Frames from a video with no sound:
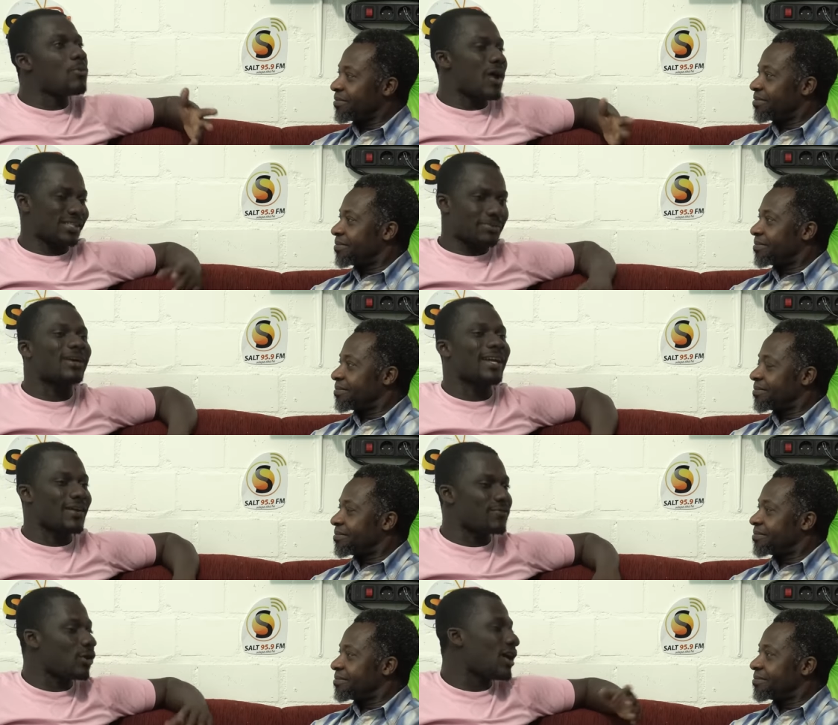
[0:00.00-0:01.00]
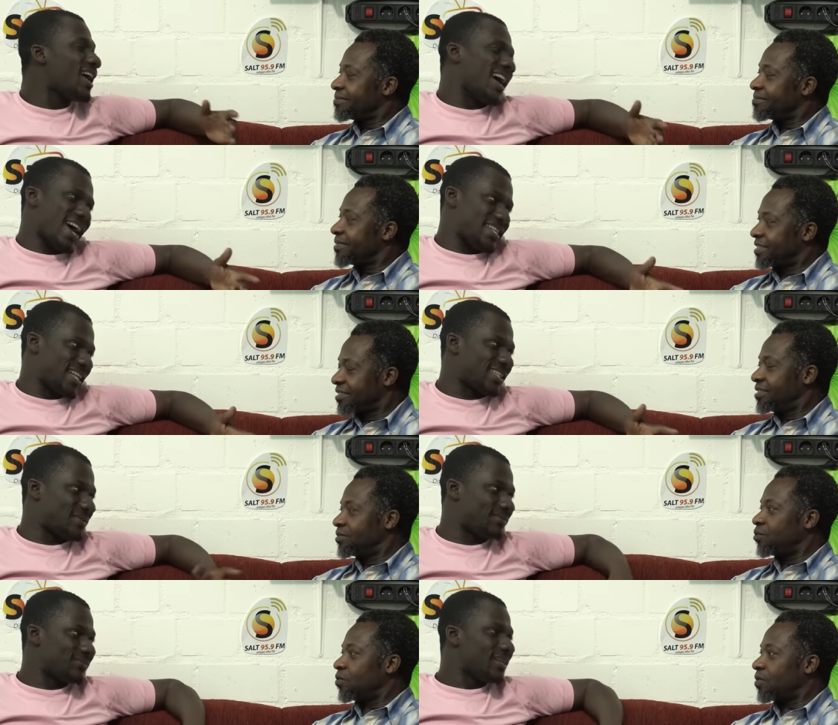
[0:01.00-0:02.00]
Speaker 1: must okay, not
Speaker 2: and
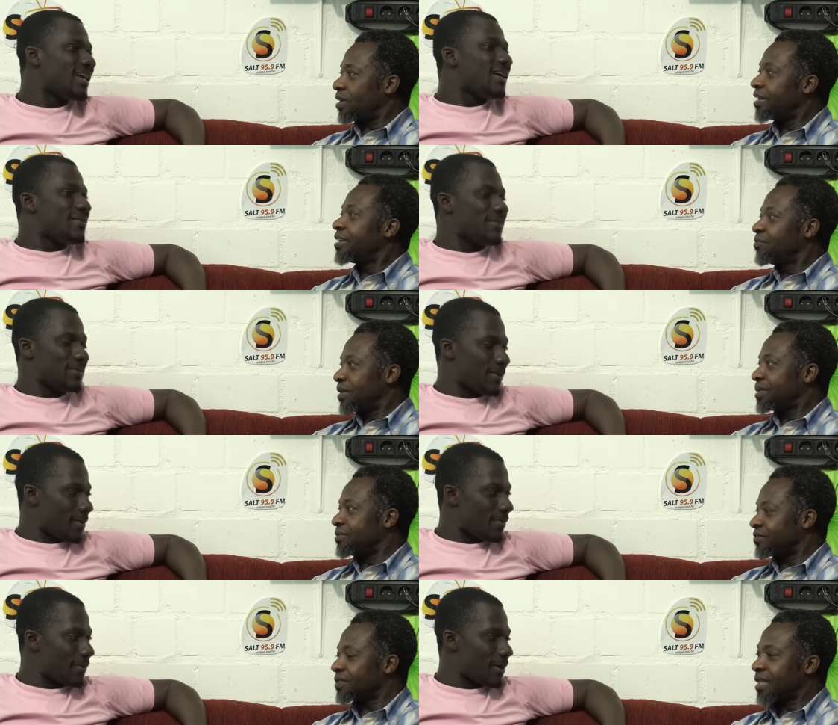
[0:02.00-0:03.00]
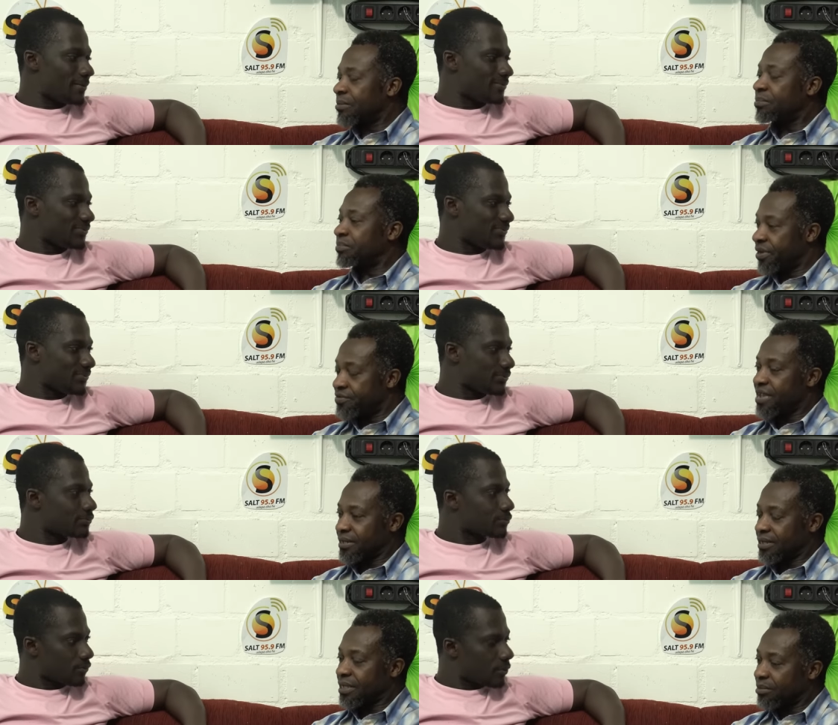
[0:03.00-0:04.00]
then what you seven
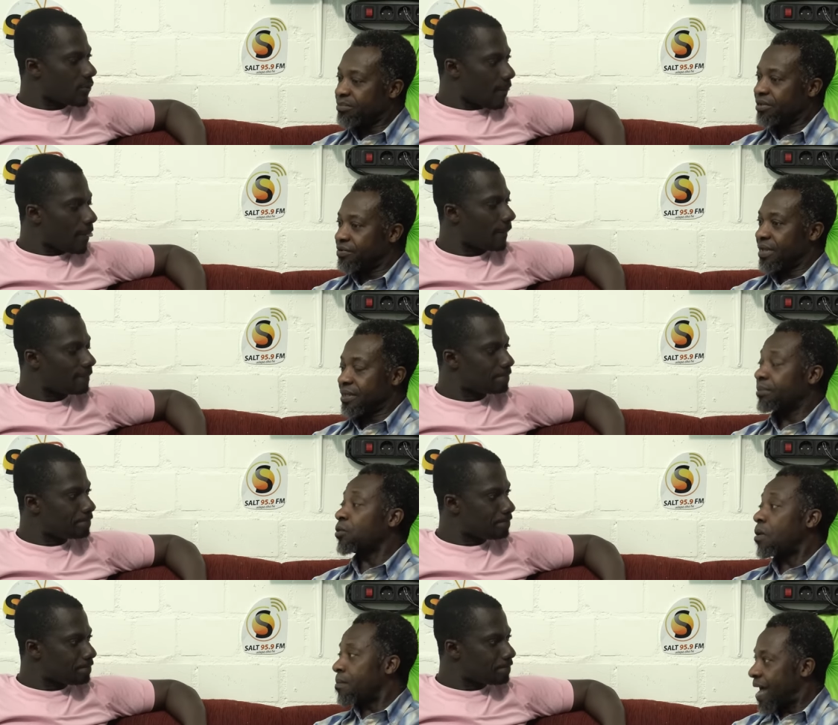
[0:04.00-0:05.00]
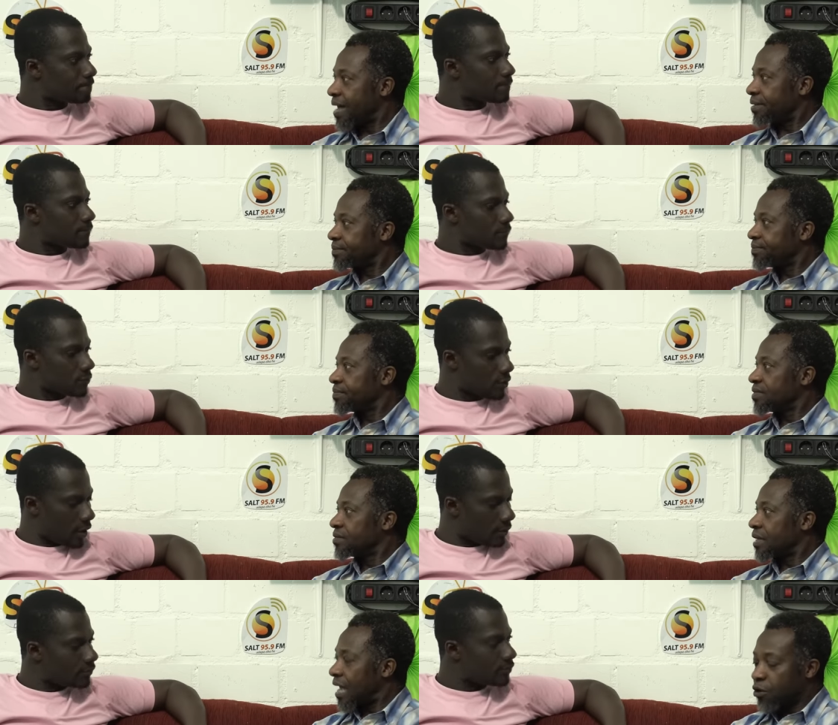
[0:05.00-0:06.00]
preduas and seven preduas, I may want ma.
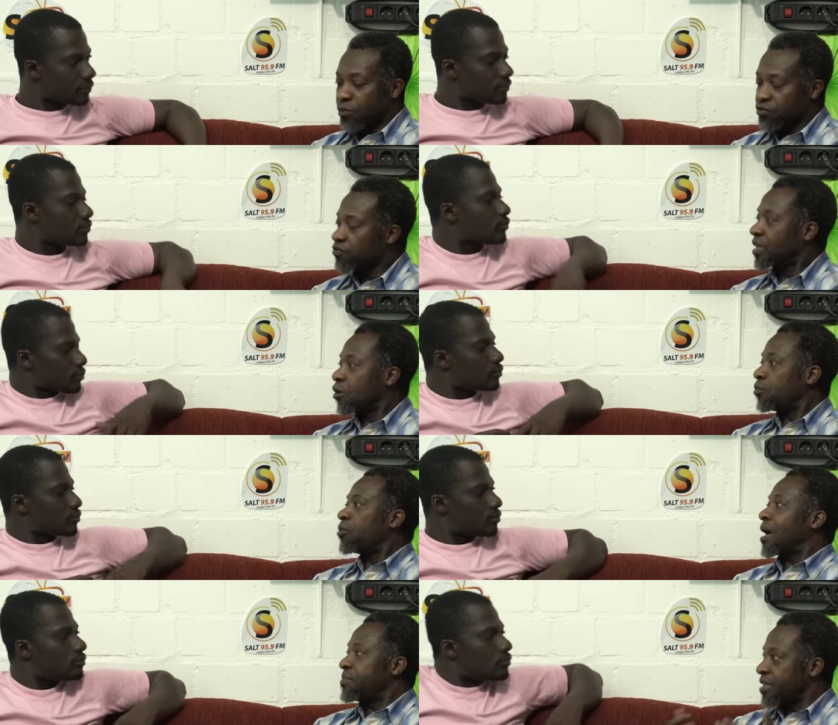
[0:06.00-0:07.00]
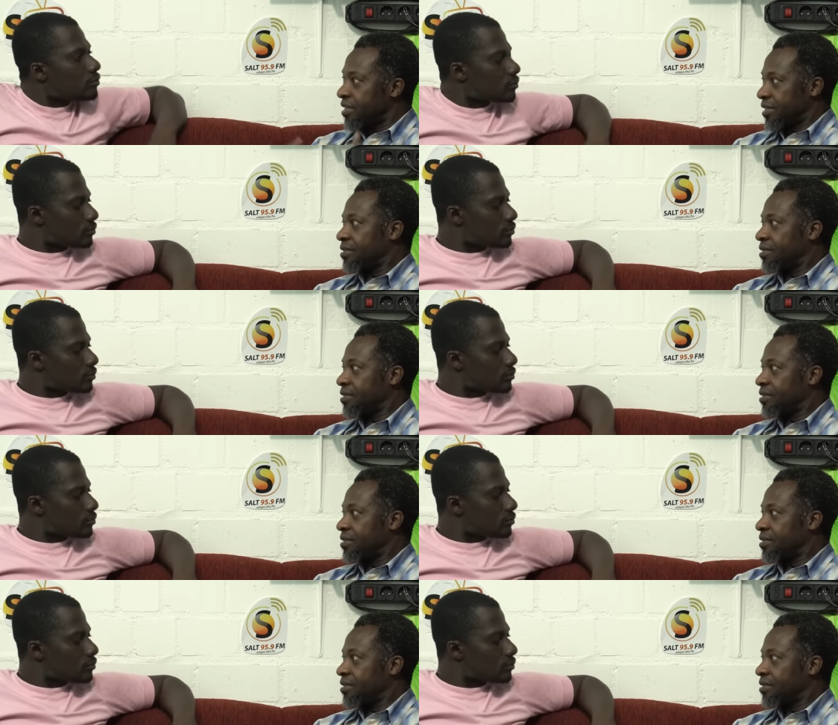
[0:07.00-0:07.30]
Ah, almost saw mobile being in